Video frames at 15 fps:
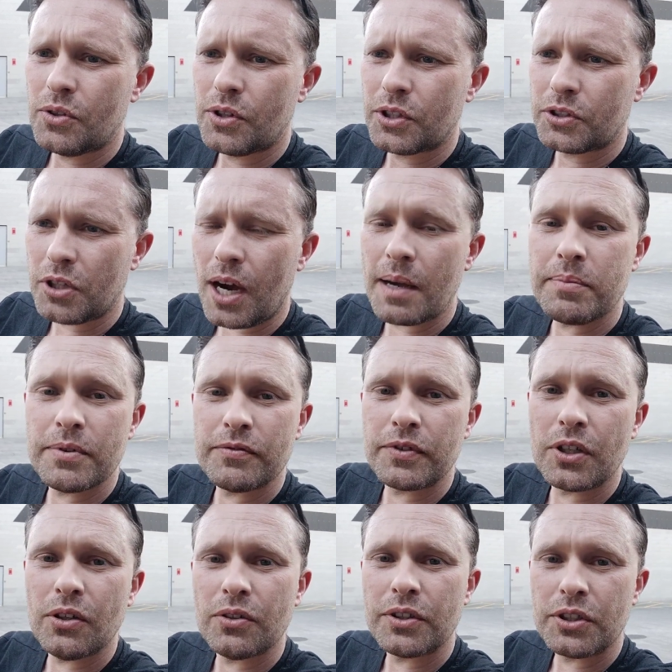the type of
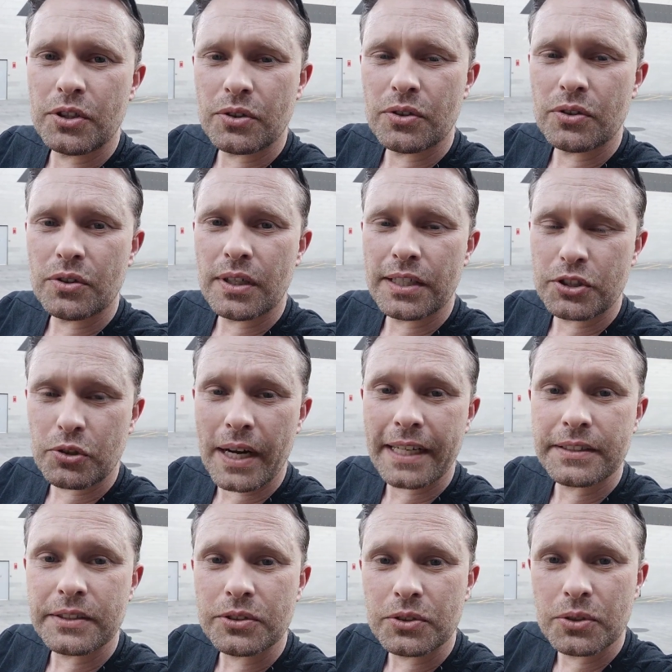girl that you're
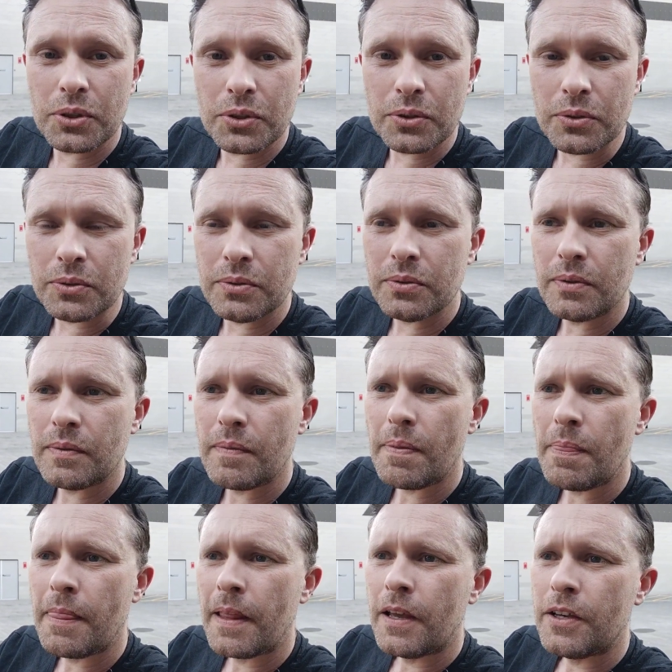attracted to,
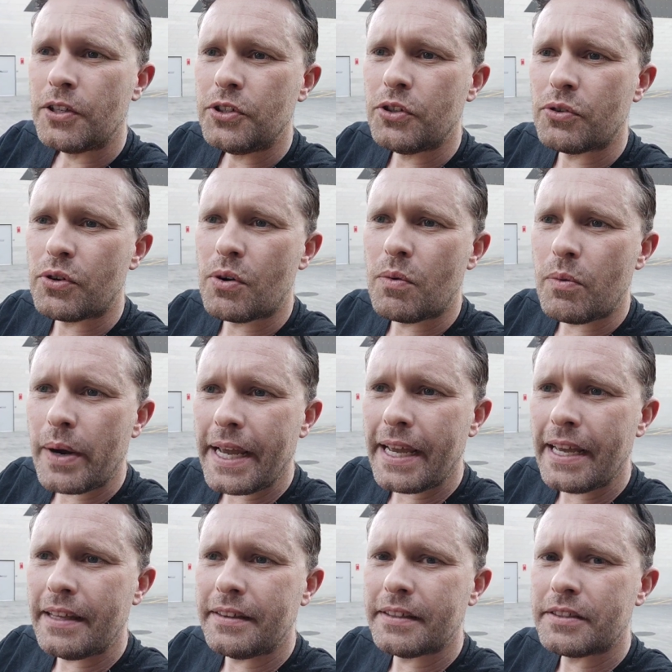you're
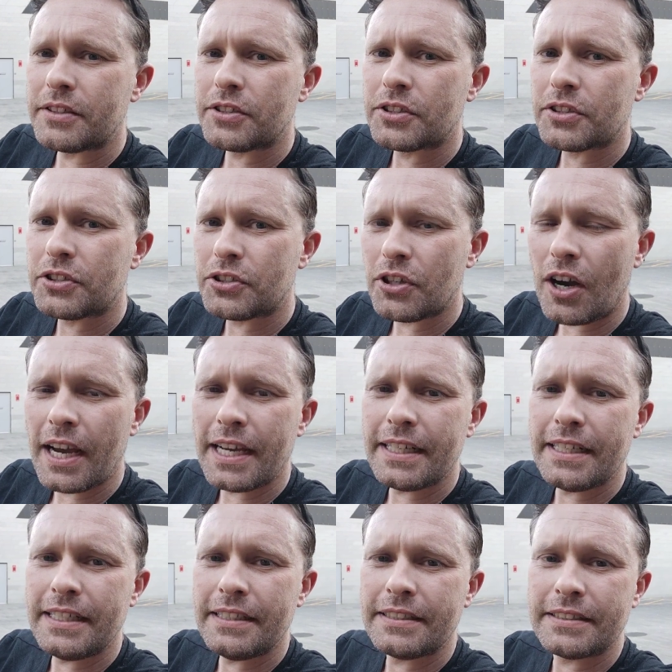aware that
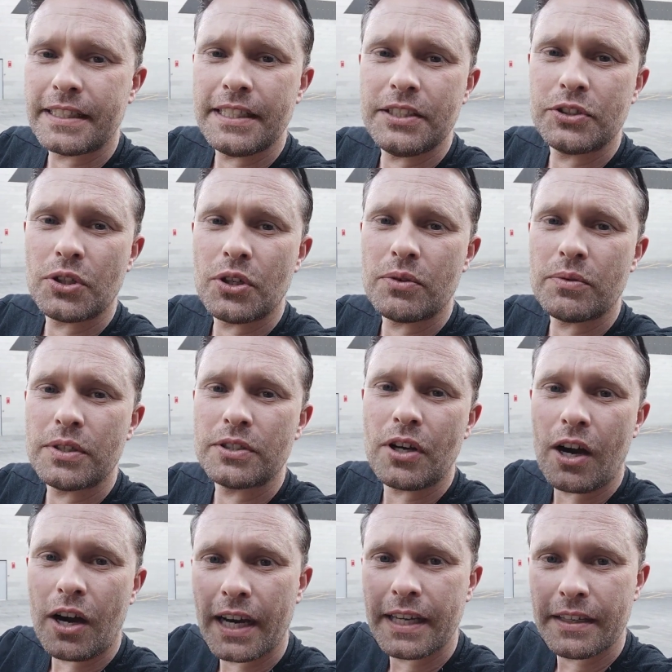society sees her as
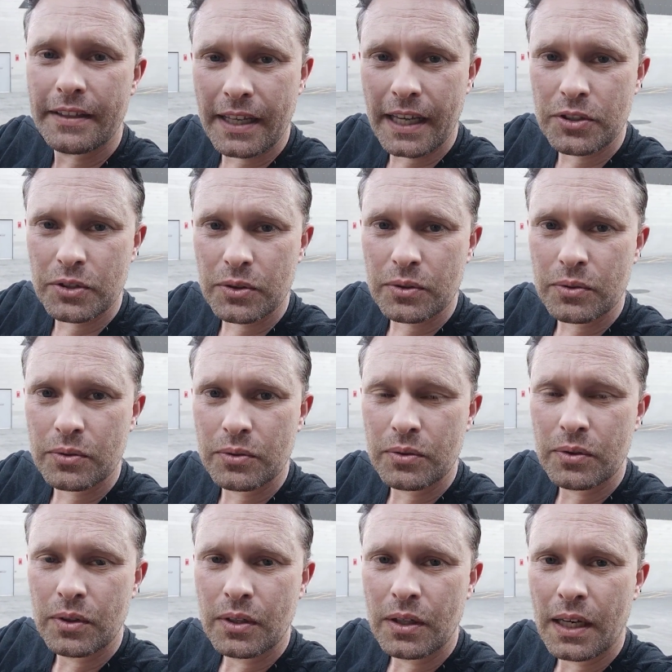higher than you,
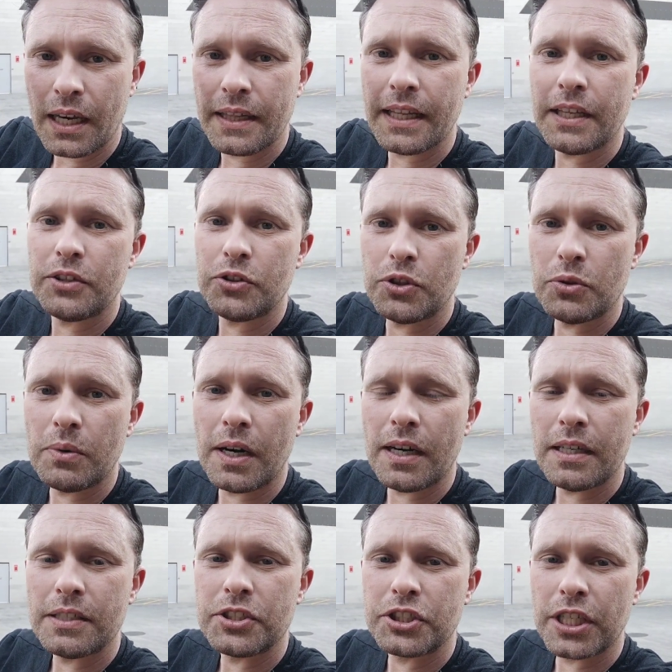and that you
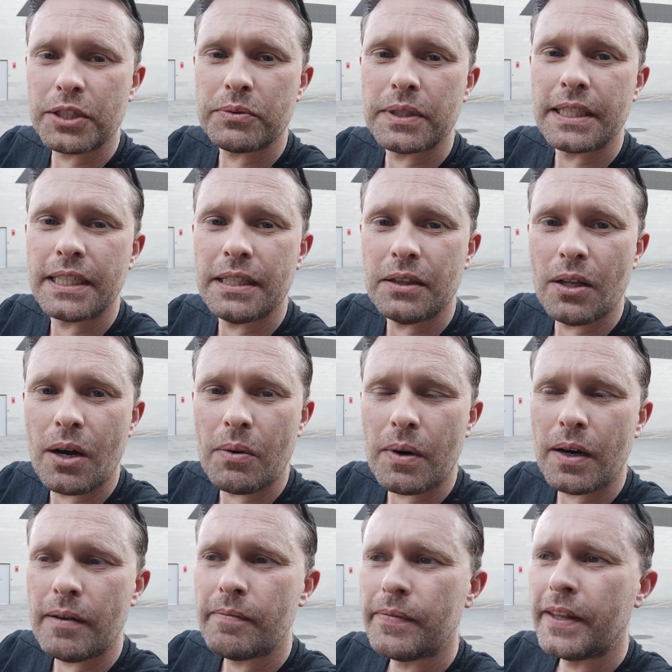are generally
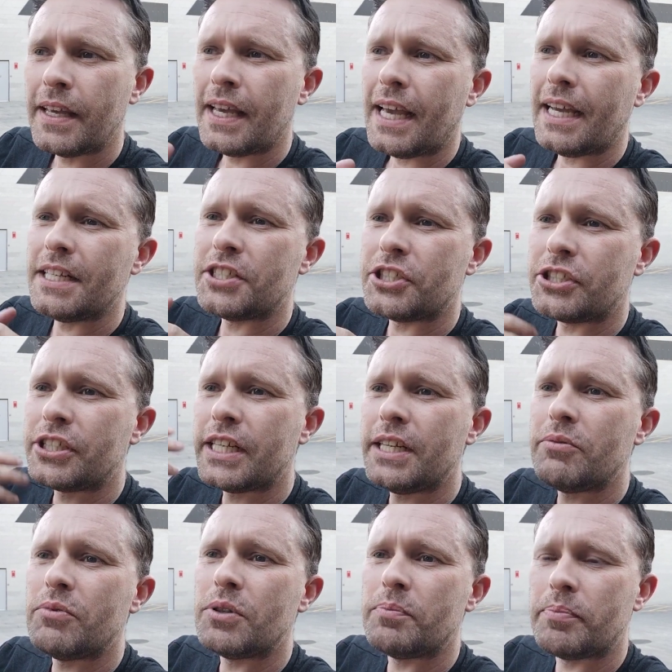lower, and
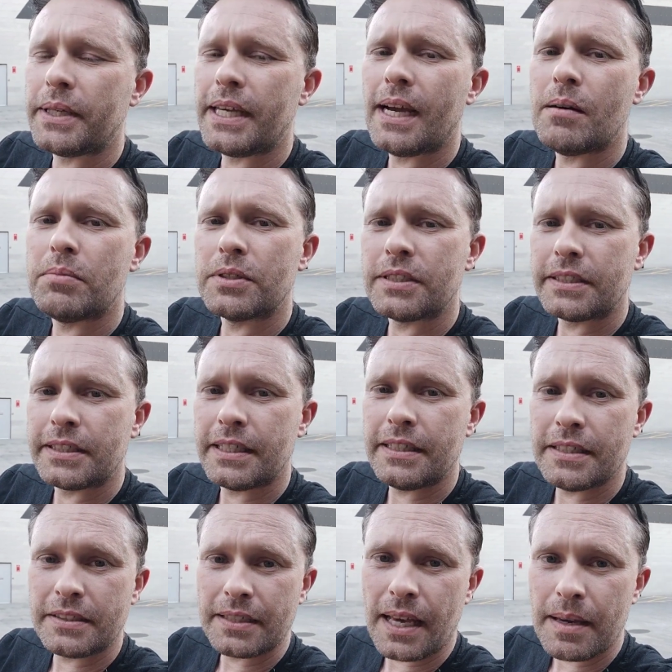she would be able to see
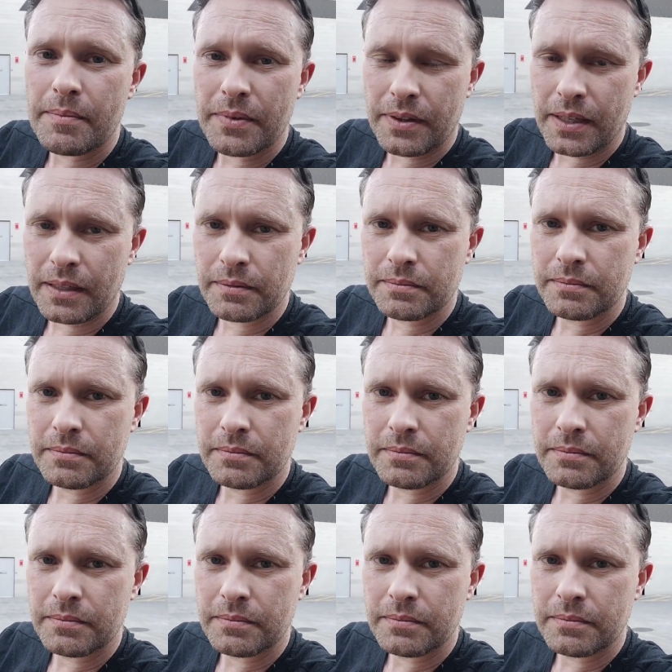the same thing.